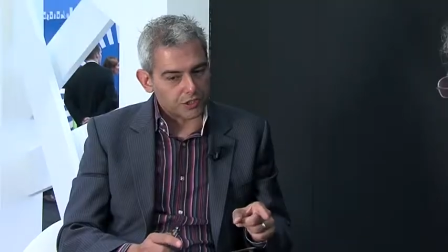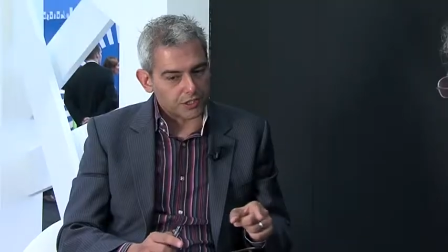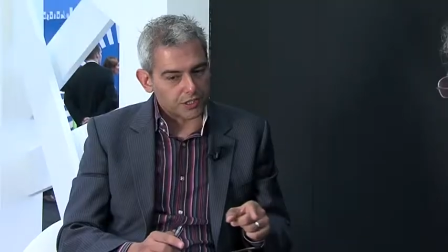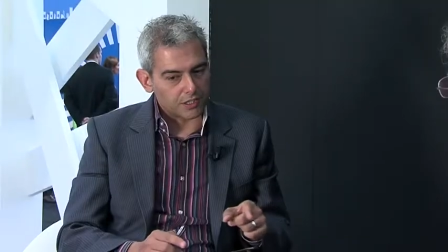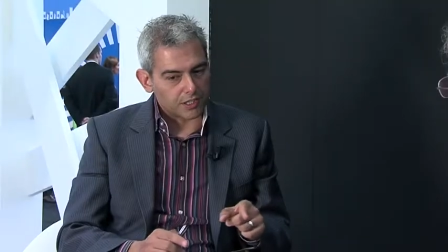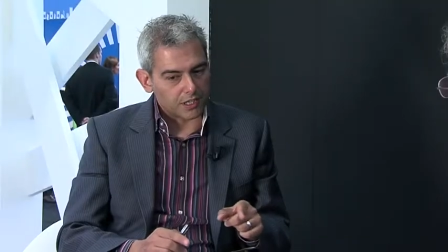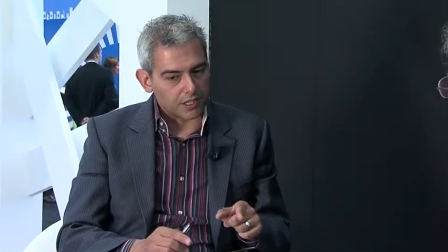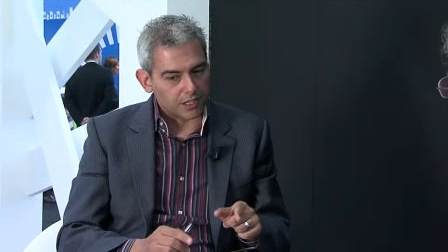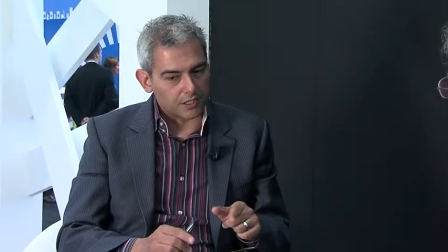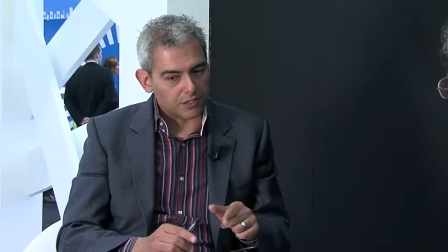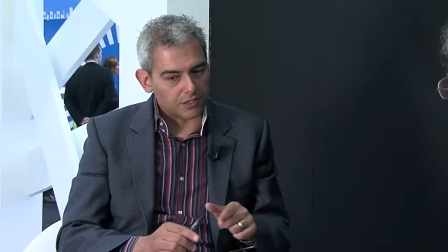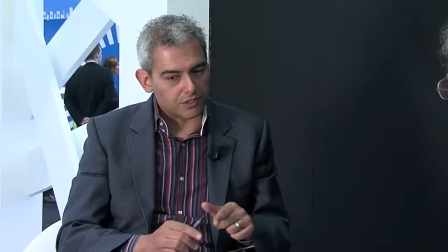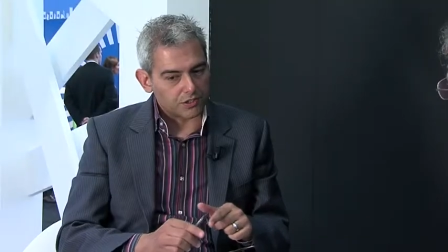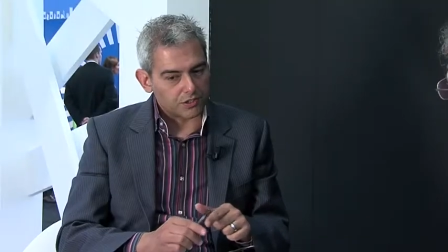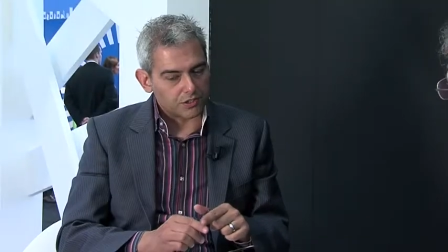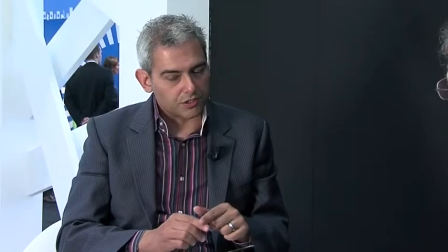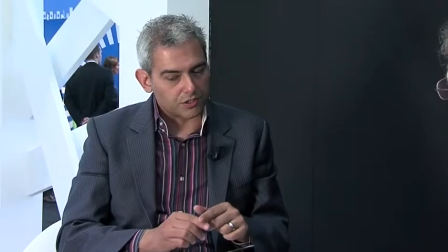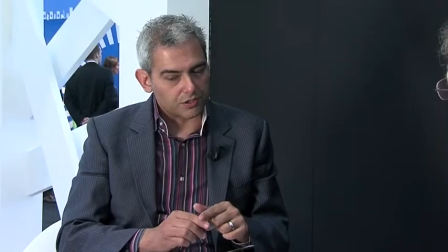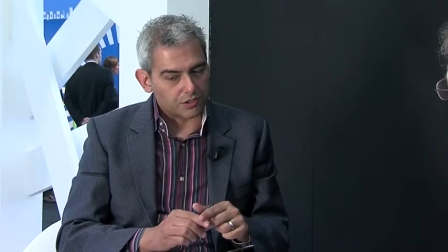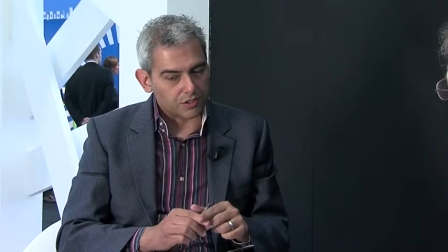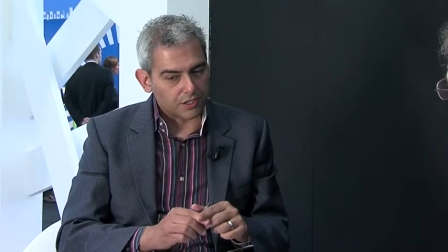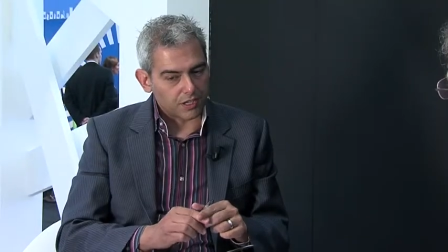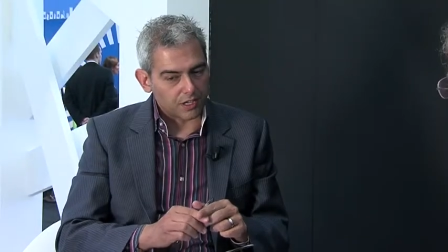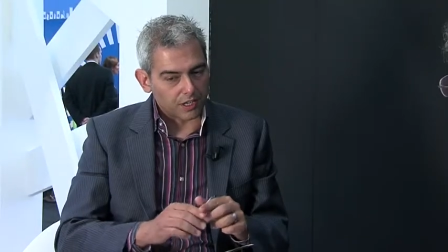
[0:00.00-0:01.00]
I had
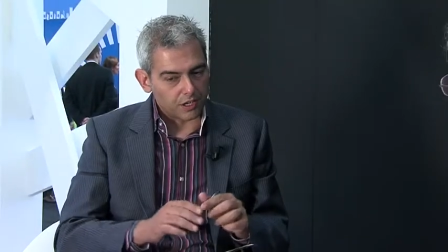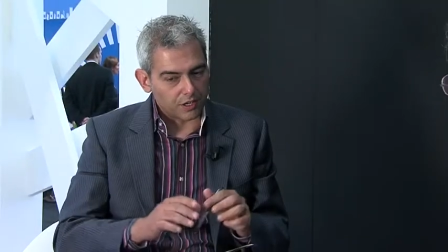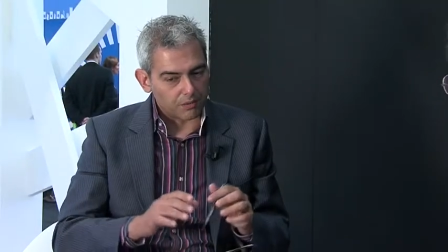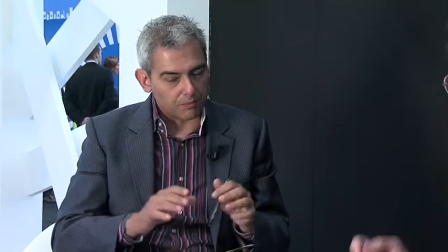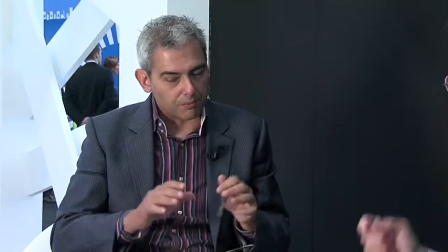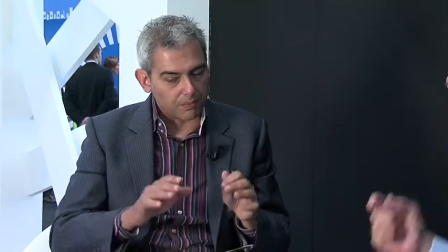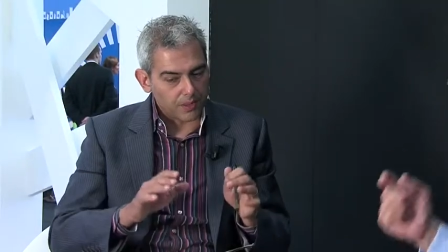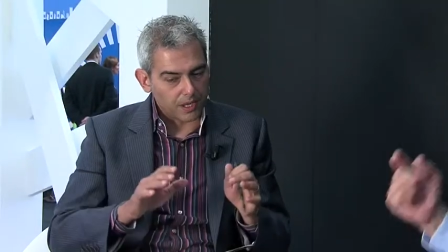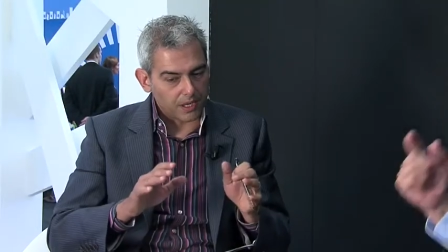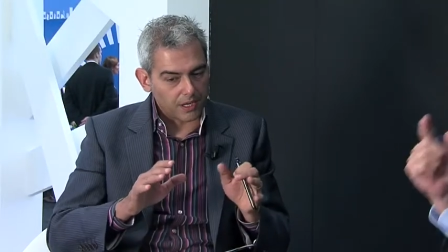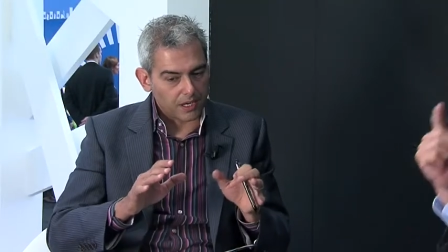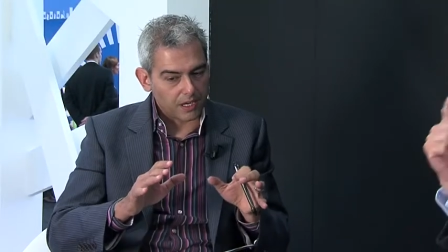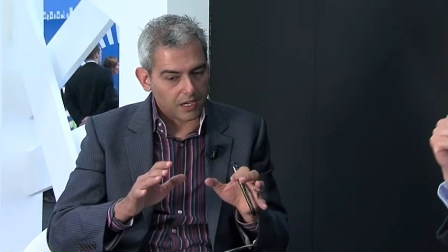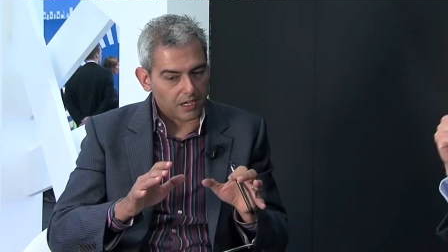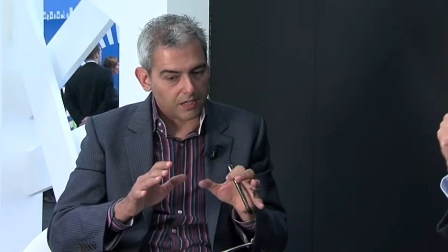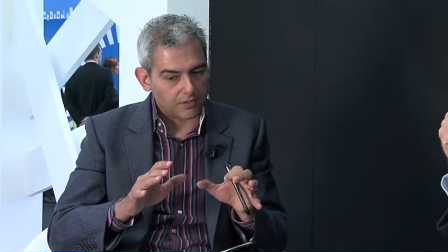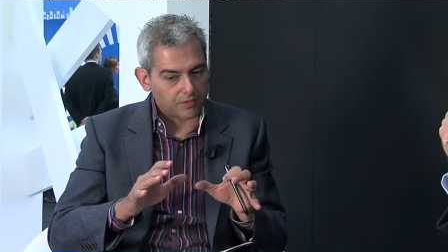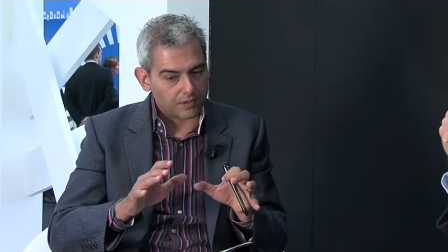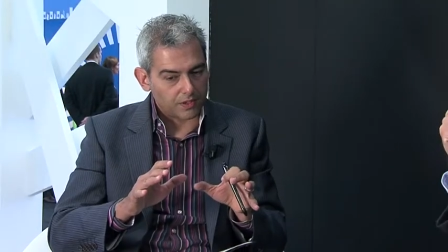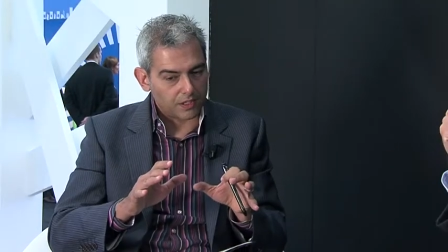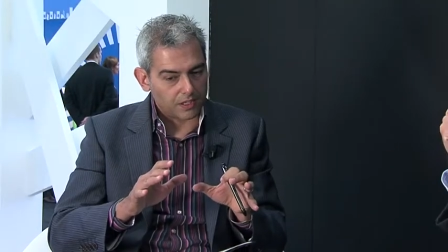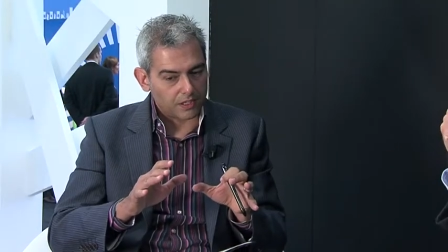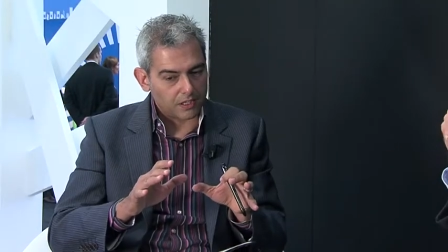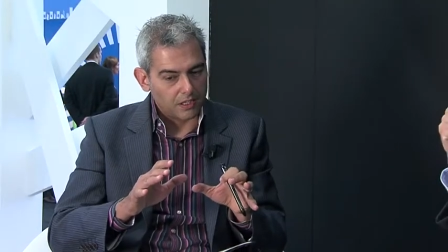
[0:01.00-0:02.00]
is like going by
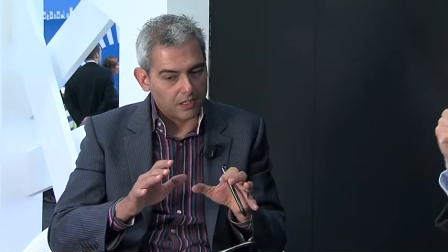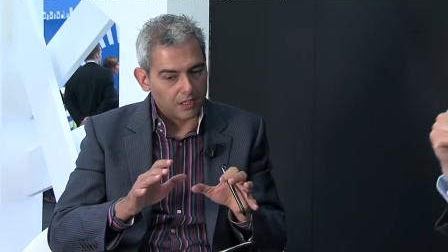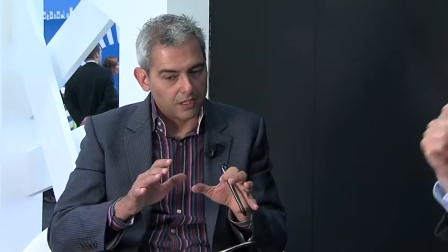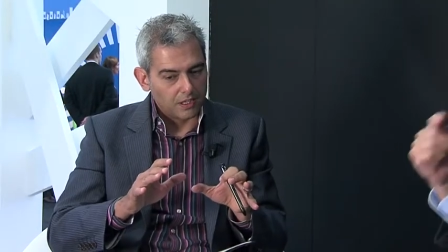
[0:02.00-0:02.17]
having